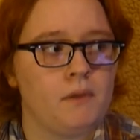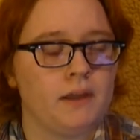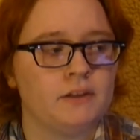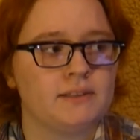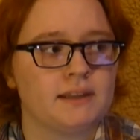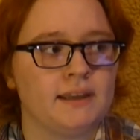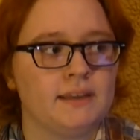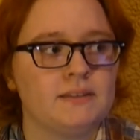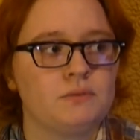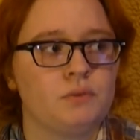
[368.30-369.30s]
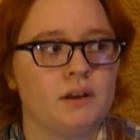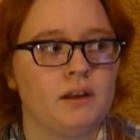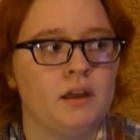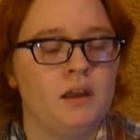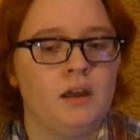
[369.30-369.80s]
I guess what
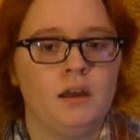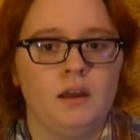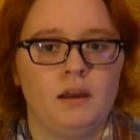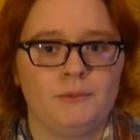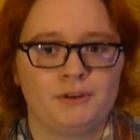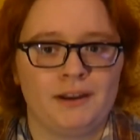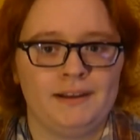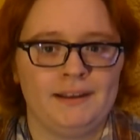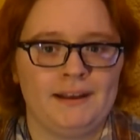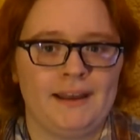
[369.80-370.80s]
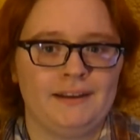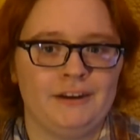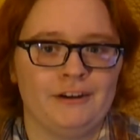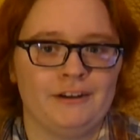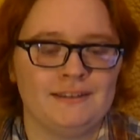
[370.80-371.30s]
I'm trying to get at
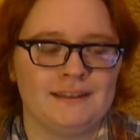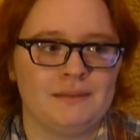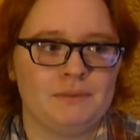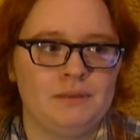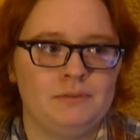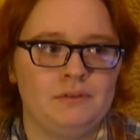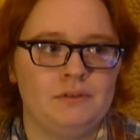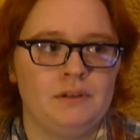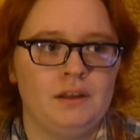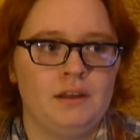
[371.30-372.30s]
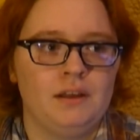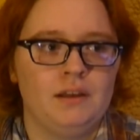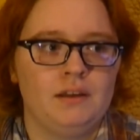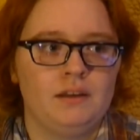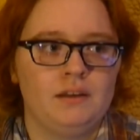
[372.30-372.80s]
here is that people
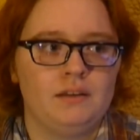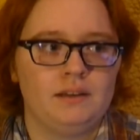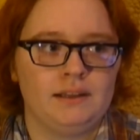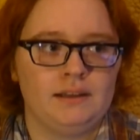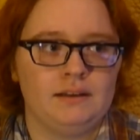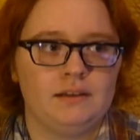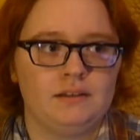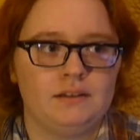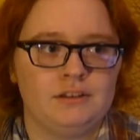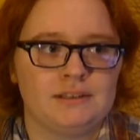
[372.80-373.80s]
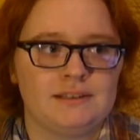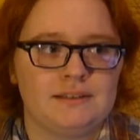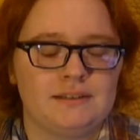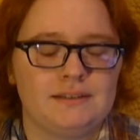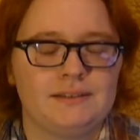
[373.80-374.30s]
need to just